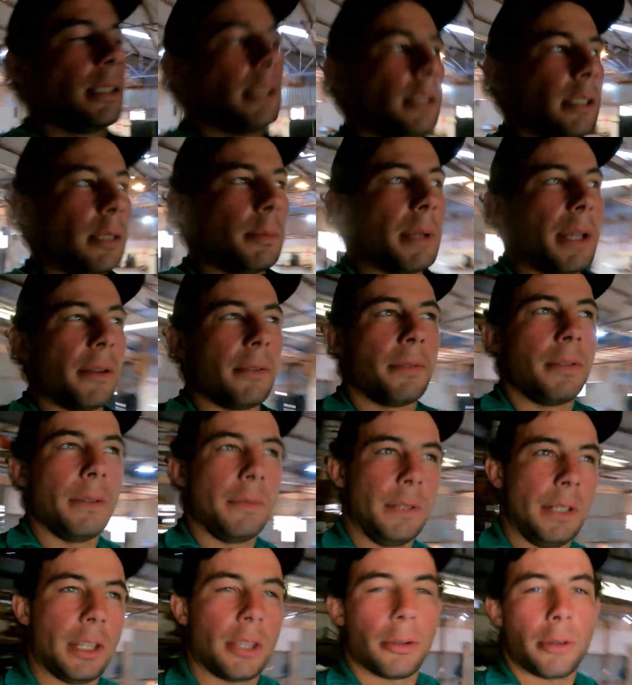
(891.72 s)
oh, about
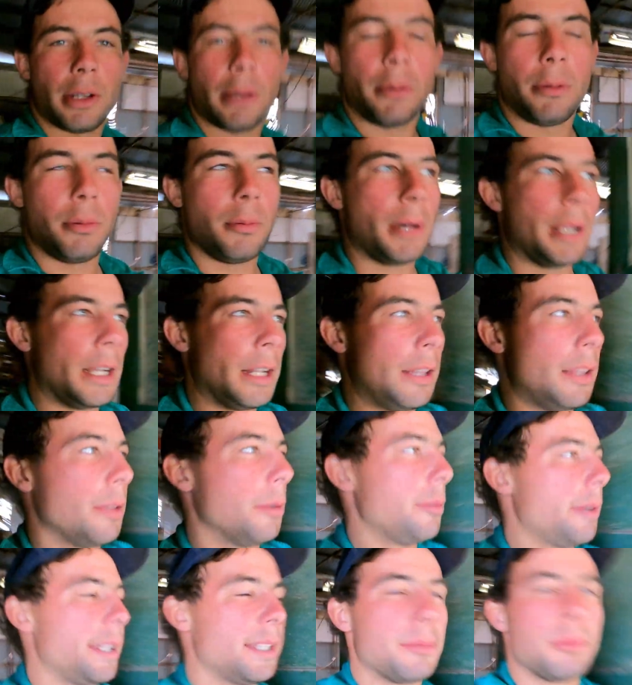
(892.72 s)
53 with one and
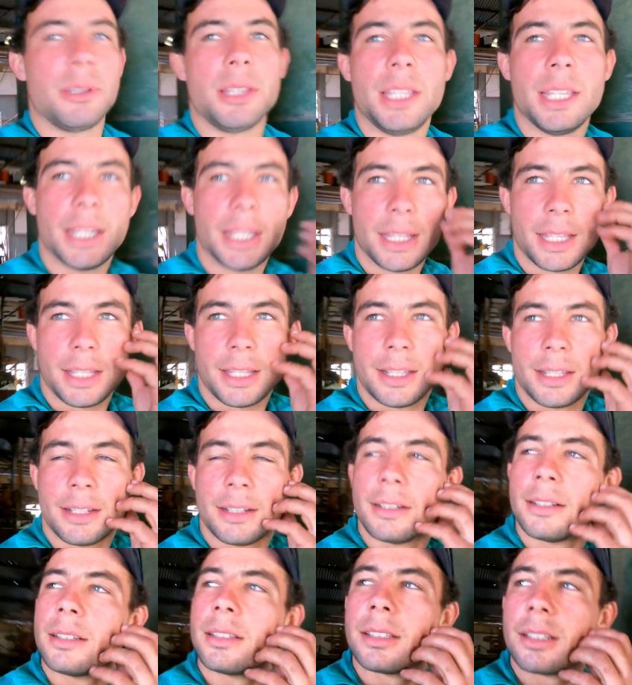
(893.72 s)
the rest with the other.
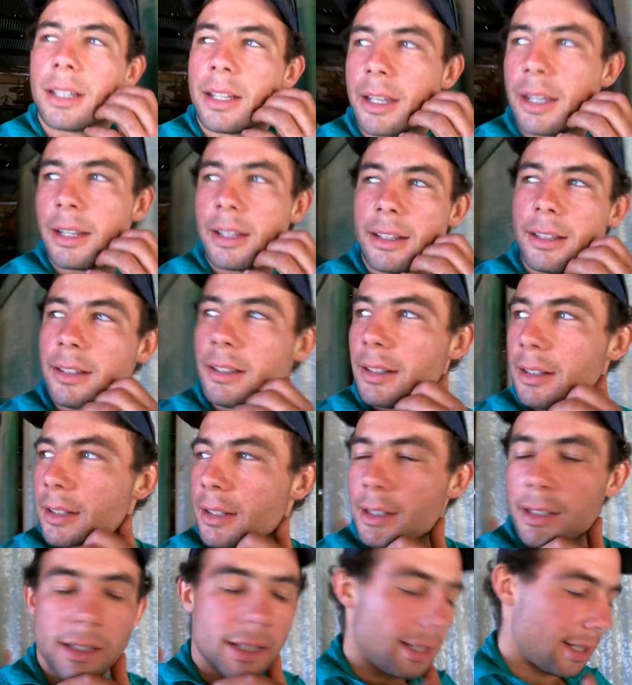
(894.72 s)
So,
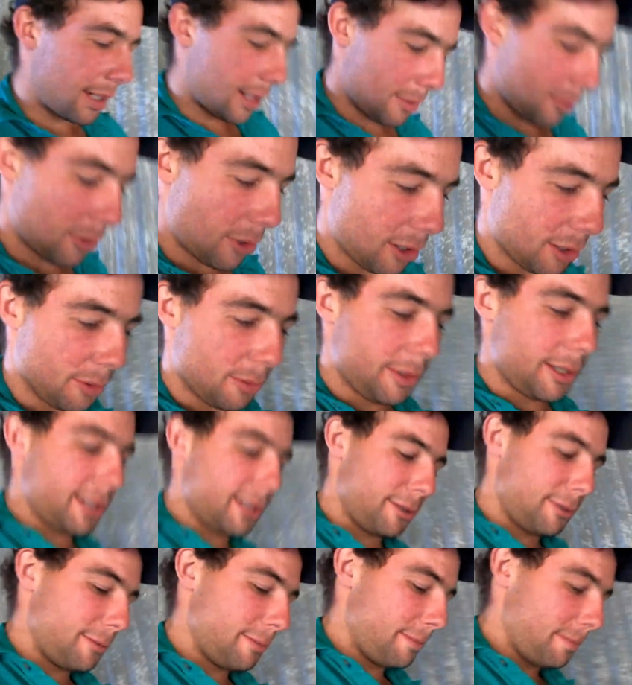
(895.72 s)
no, it worked
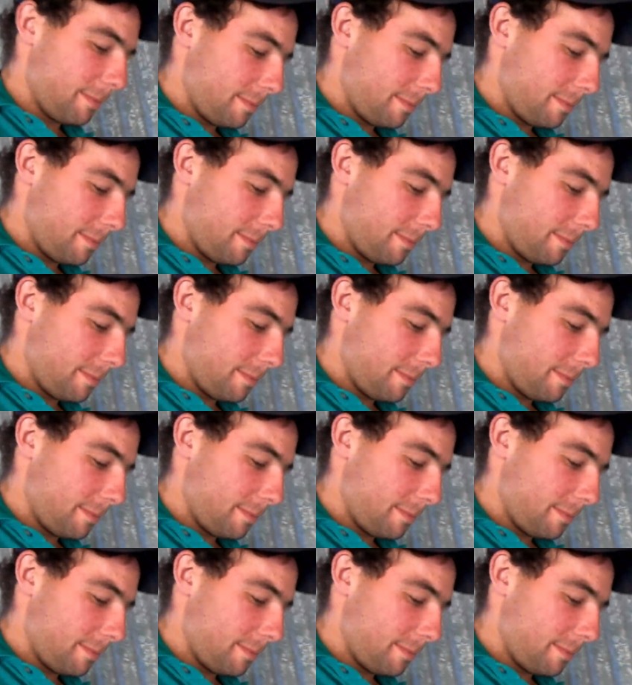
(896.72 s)
well.